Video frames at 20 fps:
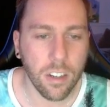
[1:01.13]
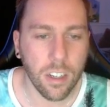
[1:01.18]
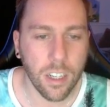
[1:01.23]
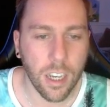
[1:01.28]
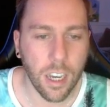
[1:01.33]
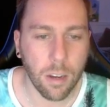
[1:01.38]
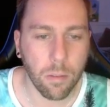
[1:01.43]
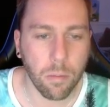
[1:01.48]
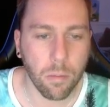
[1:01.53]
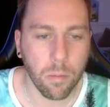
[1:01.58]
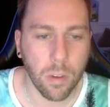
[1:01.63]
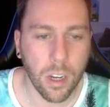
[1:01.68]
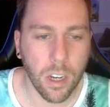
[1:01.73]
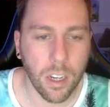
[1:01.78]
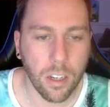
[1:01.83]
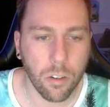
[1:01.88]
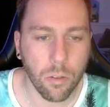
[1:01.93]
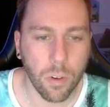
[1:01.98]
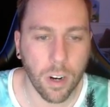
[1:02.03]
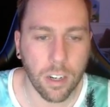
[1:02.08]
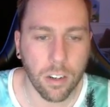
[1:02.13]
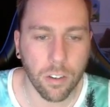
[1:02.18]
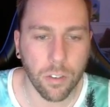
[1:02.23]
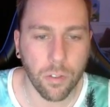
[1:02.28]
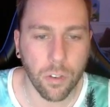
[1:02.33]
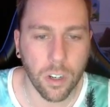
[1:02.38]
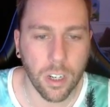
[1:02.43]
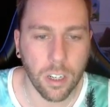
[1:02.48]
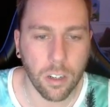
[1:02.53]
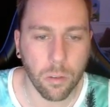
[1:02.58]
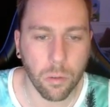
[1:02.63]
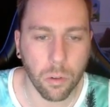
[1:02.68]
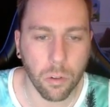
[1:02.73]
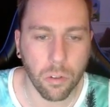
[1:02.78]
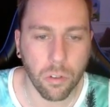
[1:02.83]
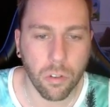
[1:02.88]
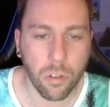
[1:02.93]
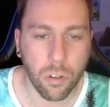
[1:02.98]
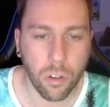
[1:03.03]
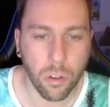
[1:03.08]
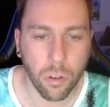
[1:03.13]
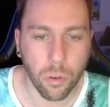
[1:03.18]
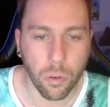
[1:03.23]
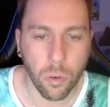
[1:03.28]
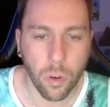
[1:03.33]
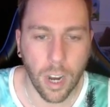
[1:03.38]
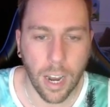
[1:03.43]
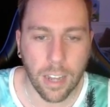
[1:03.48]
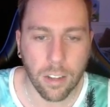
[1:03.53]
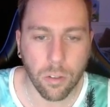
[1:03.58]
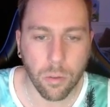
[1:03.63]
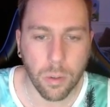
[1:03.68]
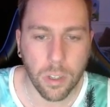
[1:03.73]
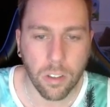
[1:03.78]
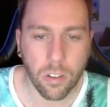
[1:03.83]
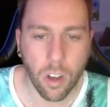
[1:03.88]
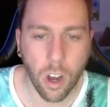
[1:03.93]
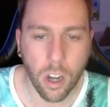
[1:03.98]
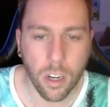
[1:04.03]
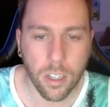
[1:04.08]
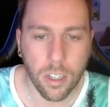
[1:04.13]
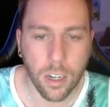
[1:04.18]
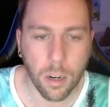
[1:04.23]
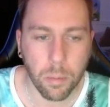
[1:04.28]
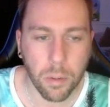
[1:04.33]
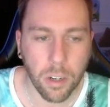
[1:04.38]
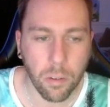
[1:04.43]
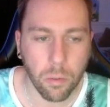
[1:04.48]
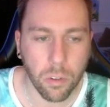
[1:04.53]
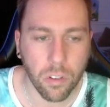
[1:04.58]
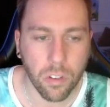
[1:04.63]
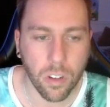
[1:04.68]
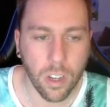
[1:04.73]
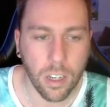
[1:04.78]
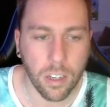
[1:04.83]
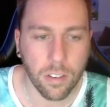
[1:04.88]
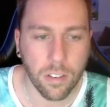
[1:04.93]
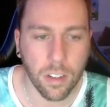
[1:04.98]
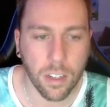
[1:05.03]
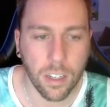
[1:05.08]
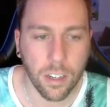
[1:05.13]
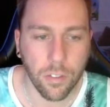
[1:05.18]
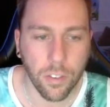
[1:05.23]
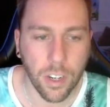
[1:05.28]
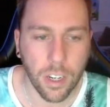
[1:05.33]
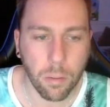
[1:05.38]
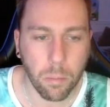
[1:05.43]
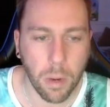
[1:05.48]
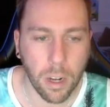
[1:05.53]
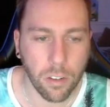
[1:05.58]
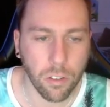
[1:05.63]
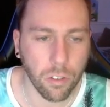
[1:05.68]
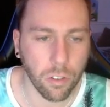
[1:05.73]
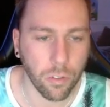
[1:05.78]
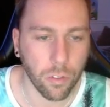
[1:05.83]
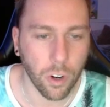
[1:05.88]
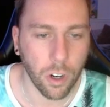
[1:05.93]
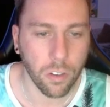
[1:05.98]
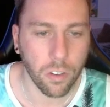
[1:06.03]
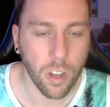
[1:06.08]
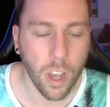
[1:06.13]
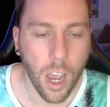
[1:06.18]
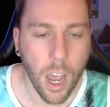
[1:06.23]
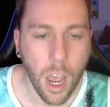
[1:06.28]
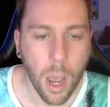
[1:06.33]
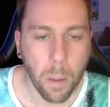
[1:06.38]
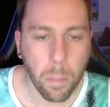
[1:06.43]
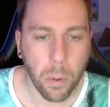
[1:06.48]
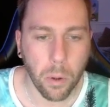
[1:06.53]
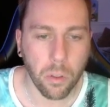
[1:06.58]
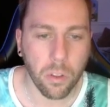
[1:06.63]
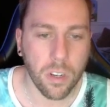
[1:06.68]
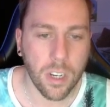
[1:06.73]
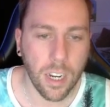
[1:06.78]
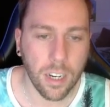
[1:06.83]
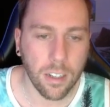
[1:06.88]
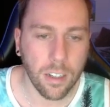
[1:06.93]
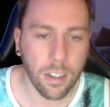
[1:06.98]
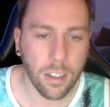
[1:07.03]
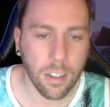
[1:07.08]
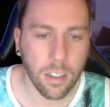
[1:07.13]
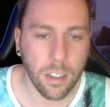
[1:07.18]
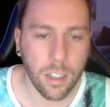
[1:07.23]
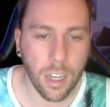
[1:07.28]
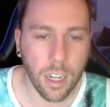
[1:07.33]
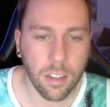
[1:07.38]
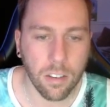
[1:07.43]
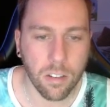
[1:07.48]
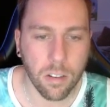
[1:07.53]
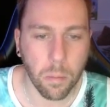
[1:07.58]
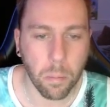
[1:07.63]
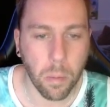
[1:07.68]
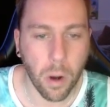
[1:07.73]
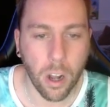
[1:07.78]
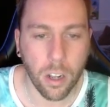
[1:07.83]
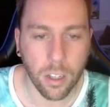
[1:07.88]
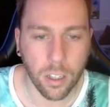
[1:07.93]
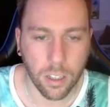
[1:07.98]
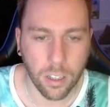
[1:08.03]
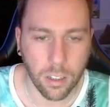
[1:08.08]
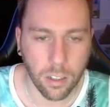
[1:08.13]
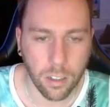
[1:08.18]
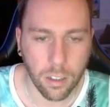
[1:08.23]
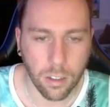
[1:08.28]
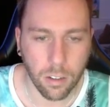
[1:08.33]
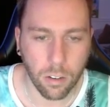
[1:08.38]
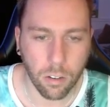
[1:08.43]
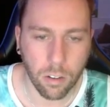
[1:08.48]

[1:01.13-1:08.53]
game director for Guild Wars 2. Last week's content update was a significant milestone for us, both technically and symbolically.